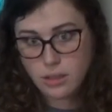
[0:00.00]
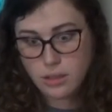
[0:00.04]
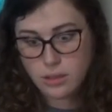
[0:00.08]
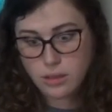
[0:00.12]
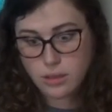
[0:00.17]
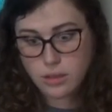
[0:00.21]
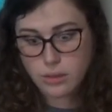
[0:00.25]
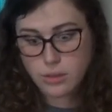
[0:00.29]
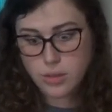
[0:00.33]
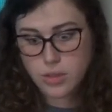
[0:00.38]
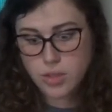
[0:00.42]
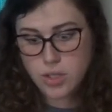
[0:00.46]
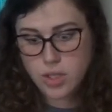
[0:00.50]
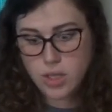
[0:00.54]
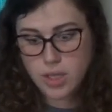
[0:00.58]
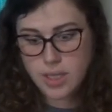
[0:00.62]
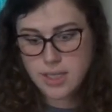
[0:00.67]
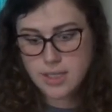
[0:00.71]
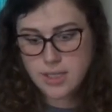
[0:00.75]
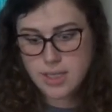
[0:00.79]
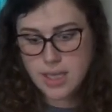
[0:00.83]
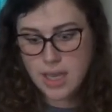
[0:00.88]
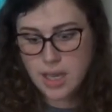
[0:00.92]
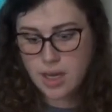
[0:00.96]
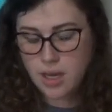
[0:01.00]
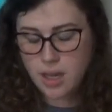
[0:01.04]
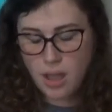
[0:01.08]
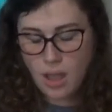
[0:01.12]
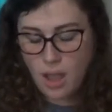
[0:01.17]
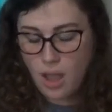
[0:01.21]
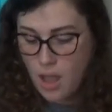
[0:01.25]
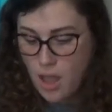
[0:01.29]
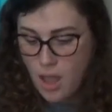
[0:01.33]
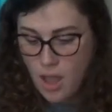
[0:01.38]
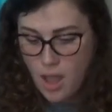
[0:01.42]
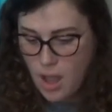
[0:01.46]
Luke shook his head.
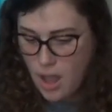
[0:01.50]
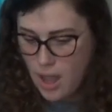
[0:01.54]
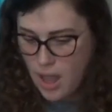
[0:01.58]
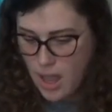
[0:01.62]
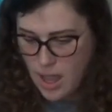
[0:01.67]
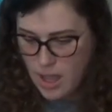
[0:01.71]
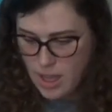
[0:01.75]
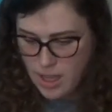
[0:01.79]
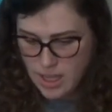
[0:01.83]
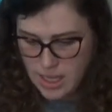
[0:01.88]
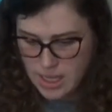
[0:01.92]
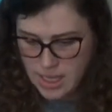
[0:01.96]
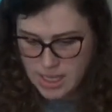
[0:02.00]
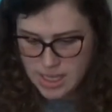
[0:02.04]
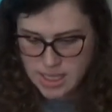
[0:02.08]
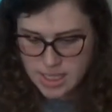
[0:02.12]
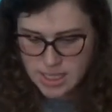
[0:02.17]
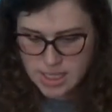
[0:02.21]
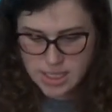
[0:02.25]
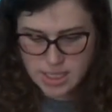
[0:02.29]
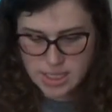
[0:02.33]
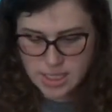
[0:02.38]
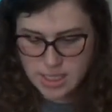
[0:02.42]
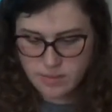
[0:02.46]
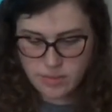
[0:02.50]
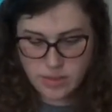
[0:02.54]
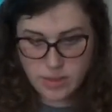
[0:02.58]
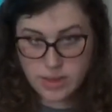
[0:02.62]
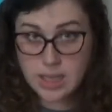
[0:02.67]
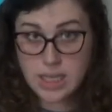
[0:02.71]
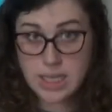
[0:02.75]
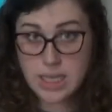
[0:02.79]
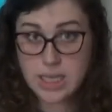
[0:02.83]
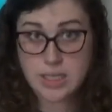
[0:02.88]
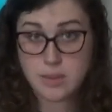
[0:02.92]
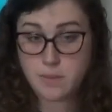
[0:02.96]
He didn't even
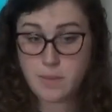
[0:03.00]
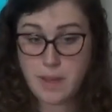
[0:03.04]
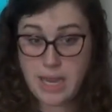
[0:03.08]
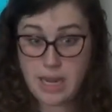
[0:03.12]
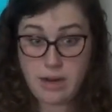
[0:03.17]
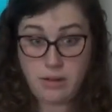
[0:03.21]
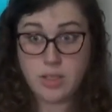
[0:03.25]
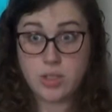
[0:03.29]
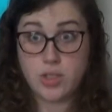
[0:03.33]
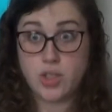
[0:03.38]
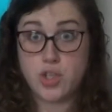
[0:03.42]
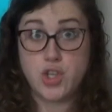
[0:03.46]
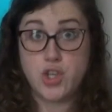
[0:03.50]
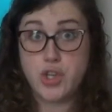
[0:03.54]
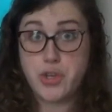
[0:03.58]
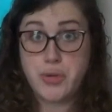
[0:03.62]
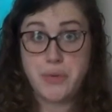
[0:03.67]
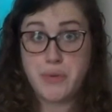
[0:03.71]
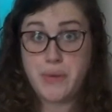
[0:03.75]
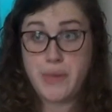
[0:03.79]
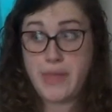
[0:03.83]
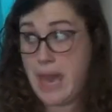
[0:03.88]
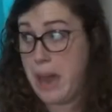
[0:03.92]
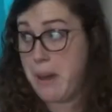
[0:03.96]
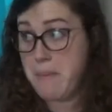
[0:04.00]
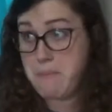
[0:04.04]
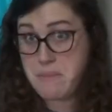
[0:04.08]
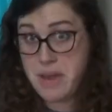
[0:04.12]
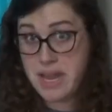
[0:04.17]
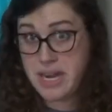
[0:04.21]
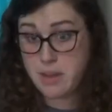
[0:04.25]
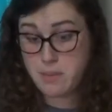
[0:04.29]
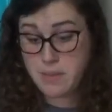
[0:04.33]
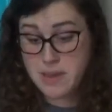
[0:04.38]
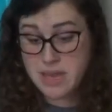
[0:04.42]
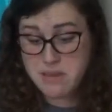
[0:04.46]
think his parents knew that
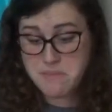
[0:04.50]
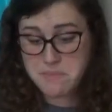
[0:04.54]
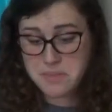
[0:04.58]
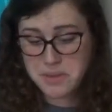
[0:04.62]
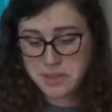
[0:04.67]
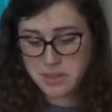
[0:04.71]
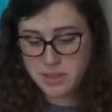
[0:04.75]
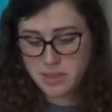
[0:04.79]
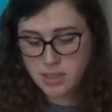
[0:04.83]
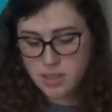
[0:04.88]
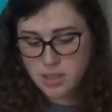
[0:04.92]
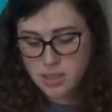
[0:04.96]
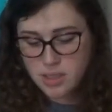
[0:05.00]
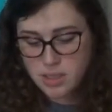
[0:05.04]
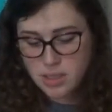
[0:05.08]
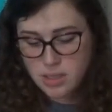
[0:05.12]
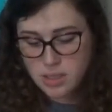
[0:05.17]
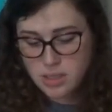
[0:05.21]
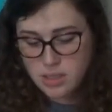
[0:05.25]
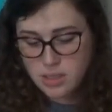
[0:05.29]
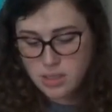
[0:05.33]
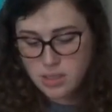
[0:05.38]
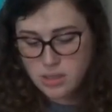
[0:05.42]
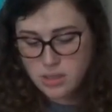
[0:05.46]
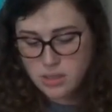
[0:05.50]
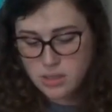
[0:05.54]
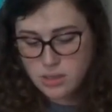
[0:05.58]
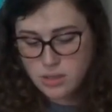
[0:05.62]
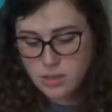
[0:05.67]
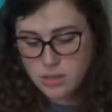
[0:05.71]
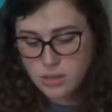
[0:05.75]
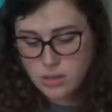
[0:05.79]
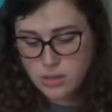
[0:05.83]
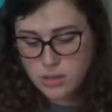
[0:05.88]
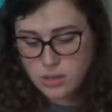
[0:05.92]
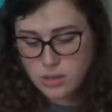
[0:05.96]
many people.
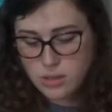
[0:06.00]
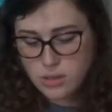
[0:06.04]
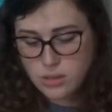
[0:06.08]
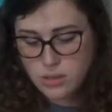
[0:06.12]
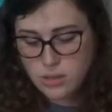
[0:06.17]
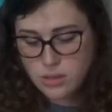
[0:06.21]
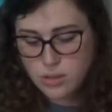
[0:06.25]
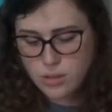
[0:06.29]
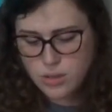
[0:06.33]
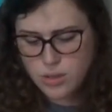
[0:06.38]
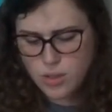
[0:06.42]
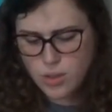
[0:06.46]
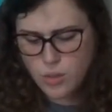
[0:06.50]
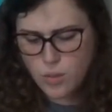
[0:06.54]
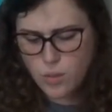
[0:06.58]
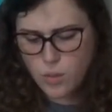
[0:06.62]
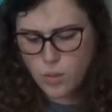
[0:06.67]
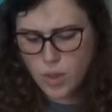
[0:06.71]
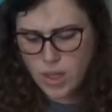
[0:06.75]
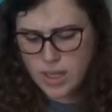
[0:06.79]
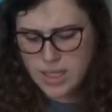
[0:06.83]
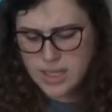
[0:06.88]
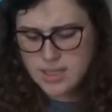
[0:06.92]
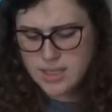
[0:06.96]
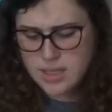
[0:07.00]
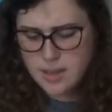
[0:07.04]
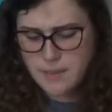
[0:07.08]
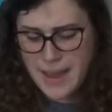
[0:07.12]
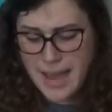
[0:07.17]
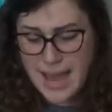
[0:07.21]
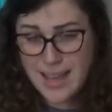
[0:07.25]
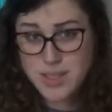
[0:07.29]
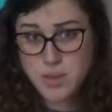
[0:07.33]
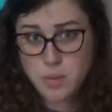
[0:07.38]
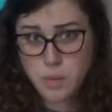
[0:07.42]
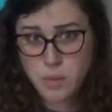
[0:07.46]
So what is the
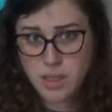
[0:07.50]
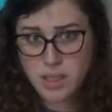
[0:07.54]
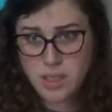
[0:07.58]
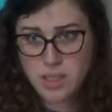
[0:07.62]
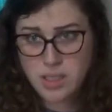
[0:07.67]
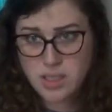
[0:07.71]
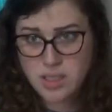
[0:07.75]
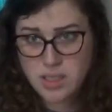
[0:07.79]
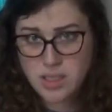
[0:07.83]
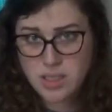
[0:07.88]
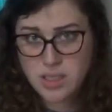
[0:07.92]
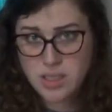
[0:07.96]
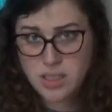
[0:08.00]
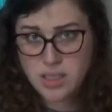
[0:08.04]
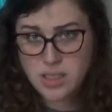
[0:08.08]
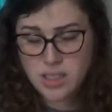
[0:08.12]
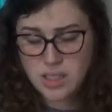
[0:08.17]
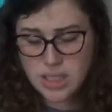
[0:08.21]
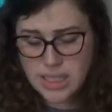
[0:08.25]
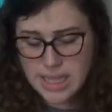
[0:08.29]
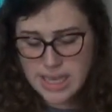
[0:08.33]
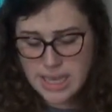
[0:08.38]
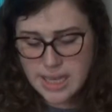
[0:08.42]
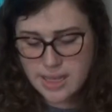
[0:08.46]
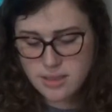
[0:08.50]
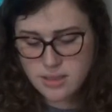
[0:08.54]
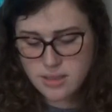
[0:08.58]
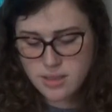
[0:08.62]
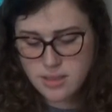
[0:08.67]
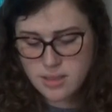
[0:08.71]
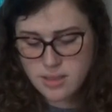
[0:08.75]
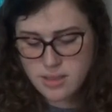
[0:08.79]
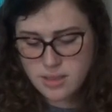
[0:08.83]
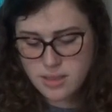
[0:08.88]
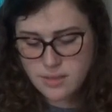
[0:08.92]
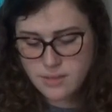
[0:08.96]
password? He
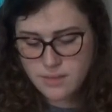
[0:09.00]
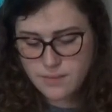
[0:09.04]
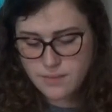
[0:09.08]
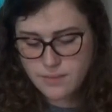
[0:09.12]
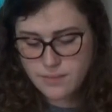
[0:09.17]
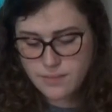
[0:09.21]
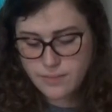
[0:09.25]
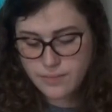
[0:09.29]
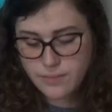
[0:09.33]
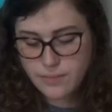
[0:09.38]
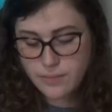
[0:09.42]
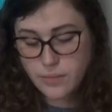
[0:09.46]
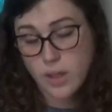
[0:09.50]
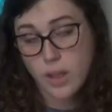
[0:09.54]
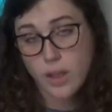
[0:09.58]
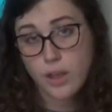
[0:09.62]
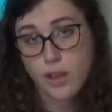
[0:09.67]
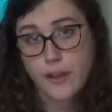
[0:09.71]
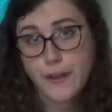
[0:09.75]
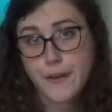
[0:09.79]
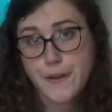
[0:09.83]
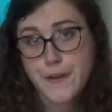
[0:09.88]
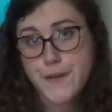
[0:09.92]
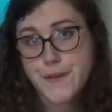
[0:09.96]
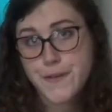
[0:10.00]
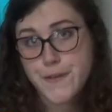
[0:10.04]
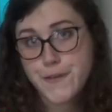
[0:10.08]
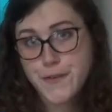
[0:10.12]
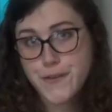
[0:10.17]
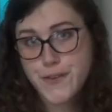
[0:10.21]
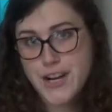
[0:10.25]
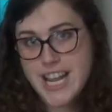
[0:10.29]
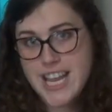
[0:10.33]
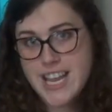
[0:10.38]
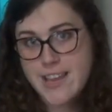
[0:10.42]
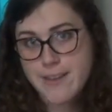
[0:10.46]
asked.
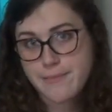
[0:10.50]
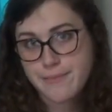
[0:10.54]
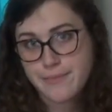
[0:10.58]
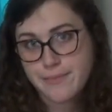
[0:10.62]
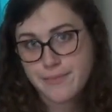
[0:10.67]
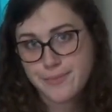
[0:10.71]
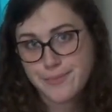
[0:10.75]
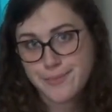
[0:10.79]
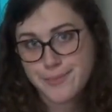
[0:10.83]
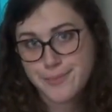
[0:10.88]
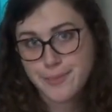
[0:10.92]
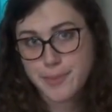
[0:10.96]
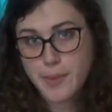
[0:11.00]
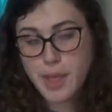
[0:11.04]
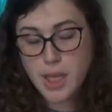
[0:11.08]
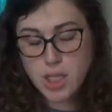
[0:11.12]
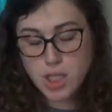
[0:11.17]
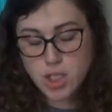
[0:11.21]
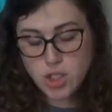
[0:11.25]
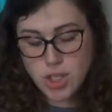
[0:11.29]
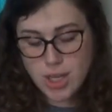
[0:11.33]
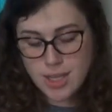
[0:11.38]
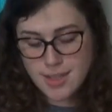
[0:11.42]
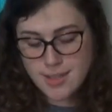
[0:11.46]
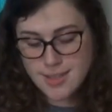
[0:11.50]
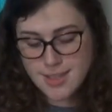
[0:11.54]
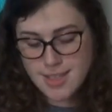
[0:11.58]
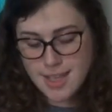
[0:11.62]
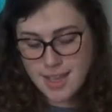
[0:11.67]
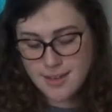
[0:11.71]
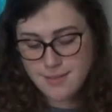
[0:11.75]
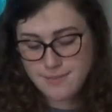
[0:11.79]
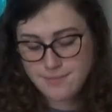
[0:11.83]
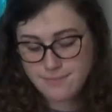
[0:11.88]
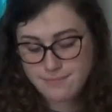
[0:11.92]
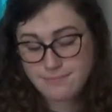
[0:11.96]
Free, Jen
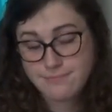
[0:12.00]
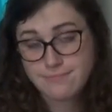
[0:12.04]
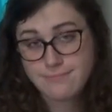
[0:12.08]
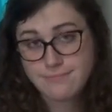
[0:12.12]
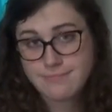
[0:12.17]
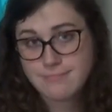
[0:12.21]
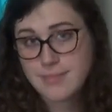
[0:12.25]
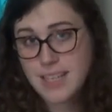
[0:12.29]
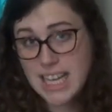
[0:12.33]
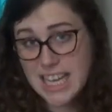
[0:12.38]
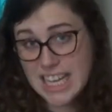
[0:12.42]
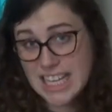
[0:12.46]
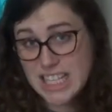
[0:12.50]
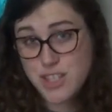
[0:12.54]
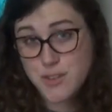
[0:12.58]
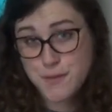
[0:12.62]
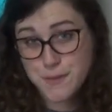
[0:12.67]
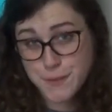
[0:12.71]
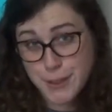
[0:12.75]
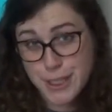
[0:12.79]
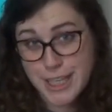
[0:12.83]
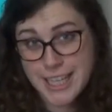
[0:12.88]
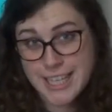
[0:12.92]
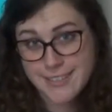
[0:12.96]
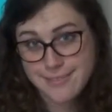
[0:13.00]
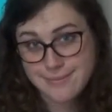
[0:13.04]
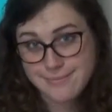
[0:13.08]
said. It's free.